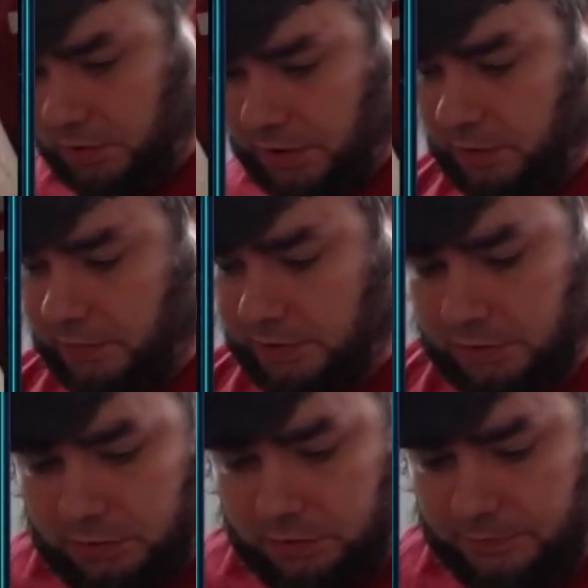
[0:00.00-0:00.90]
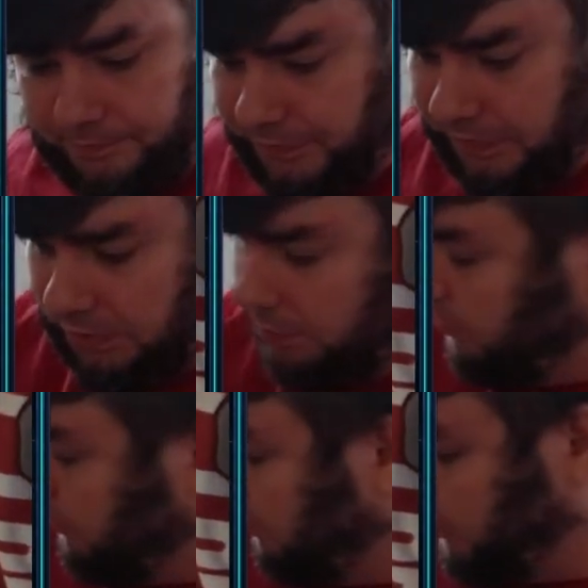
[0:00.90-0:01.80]
Elemental and
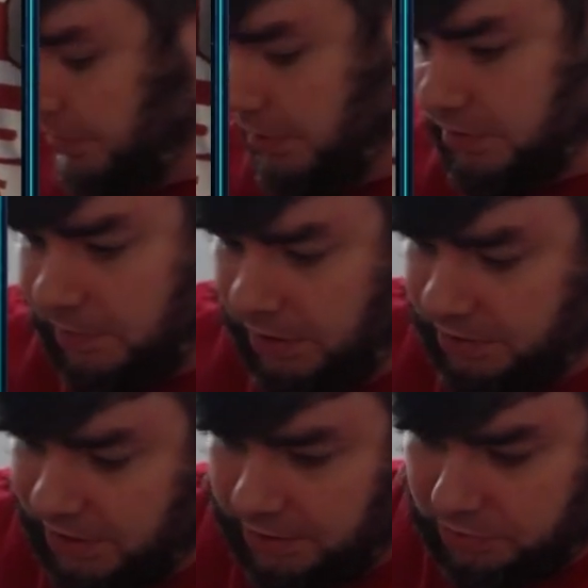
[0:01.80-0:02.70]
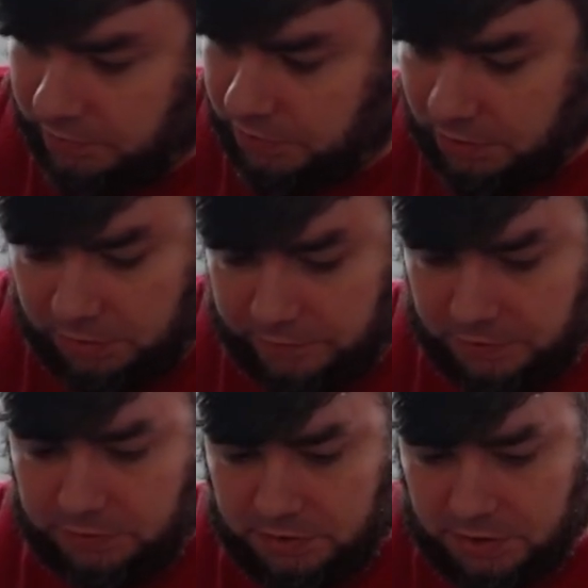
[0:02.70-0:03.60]
one more of these. I'm not attacking, so I'm just going to leave
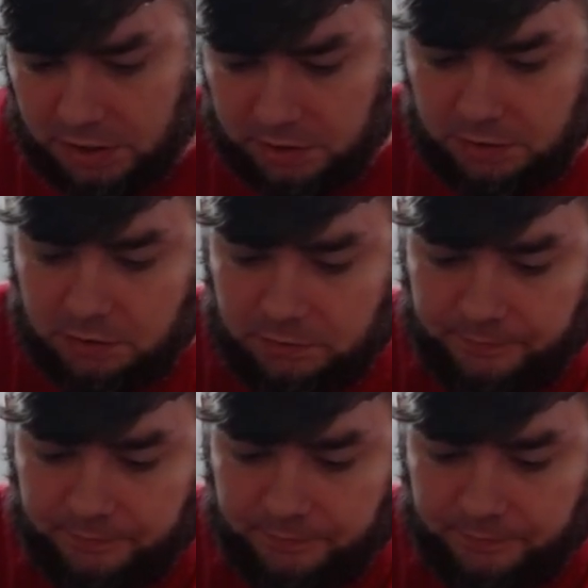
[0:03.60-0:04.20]
this back here.